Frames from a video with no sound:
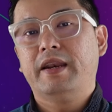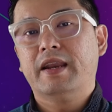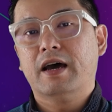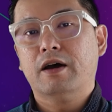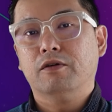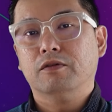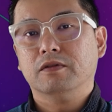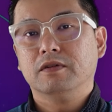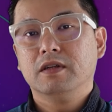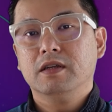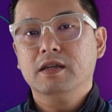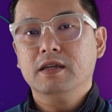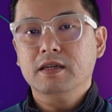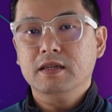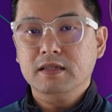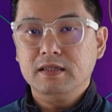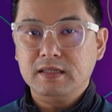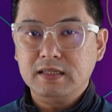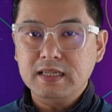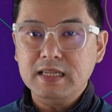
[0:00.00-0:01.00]
now.
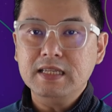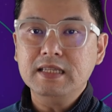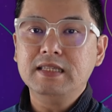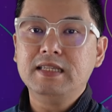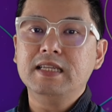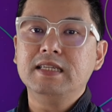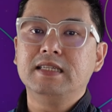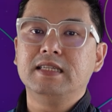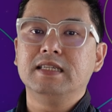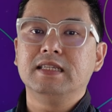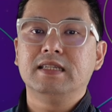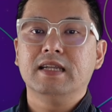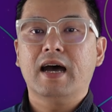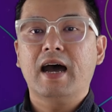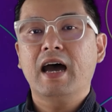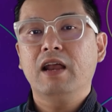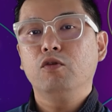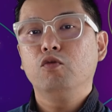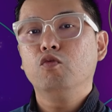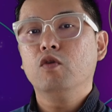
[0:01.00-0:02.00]
Since this is the
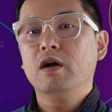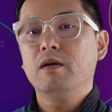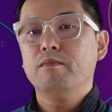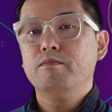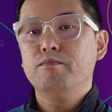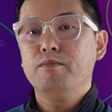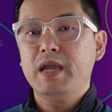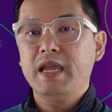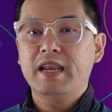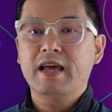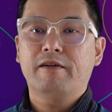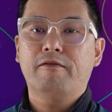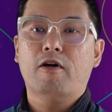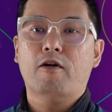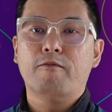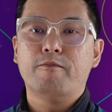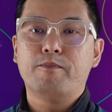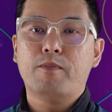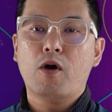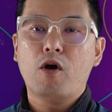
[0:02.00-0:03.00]
artwork made up
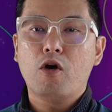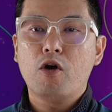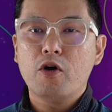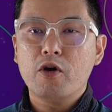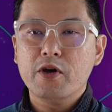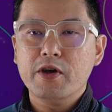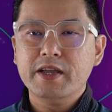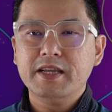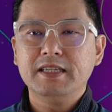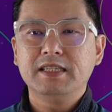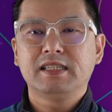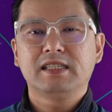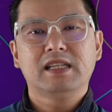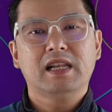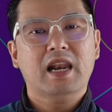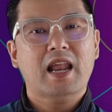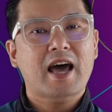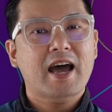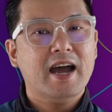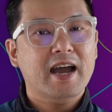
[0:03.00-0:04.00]
of points,
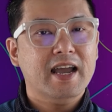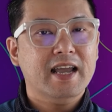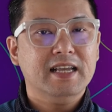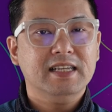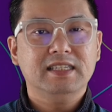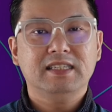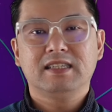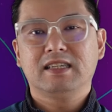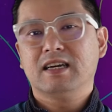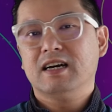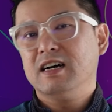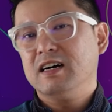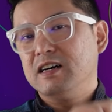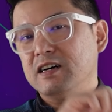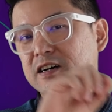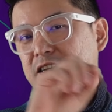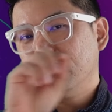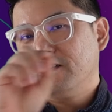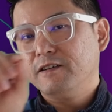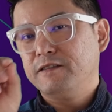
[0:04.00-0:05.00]
lines,
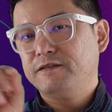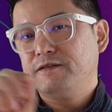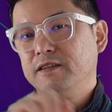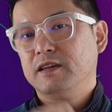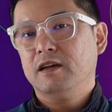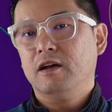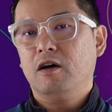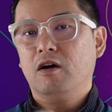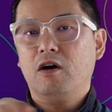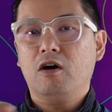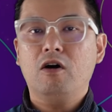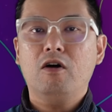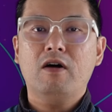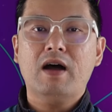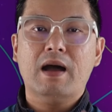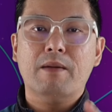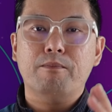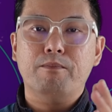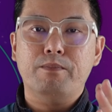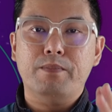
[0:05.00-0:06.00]
curves, all
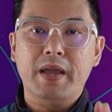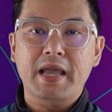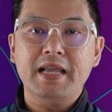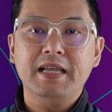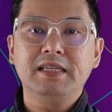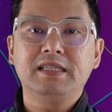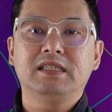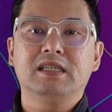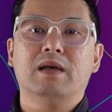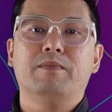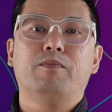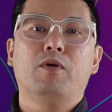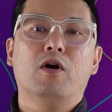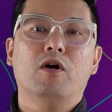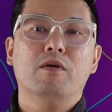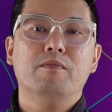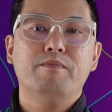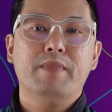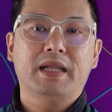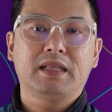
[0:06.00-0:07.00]
are based
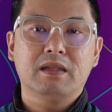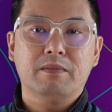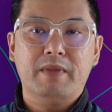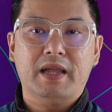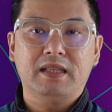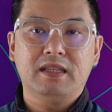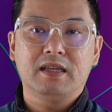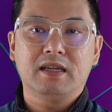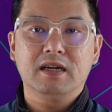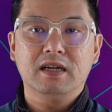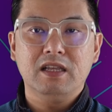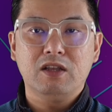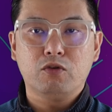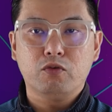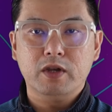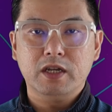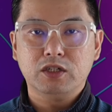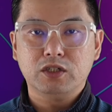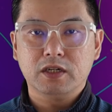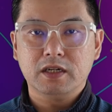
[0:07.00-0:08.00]
upon mathematical
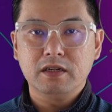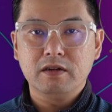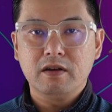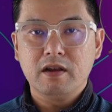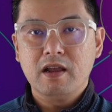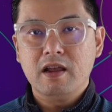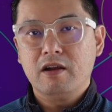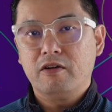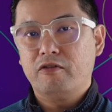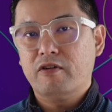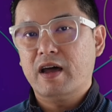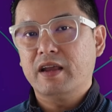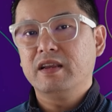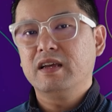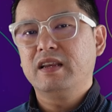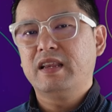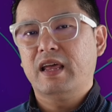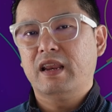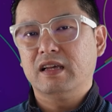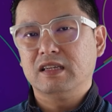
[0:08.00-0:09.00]
equation
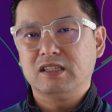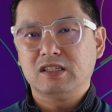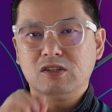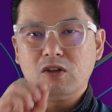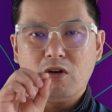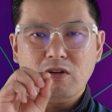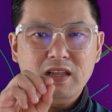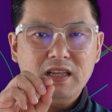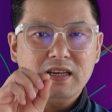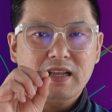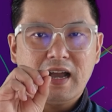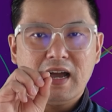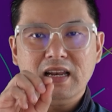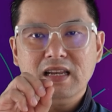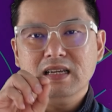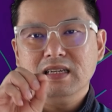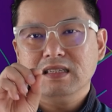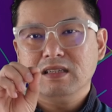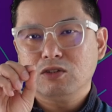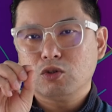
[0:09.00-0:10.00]
rather than a solid
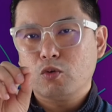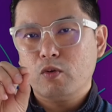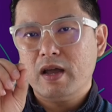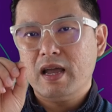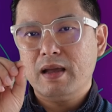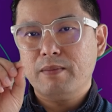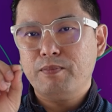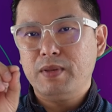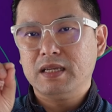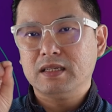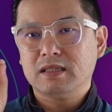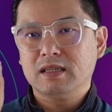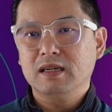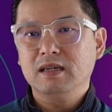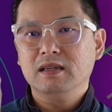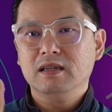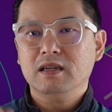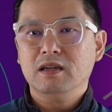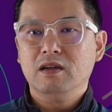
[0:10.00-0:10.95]
color square pixel.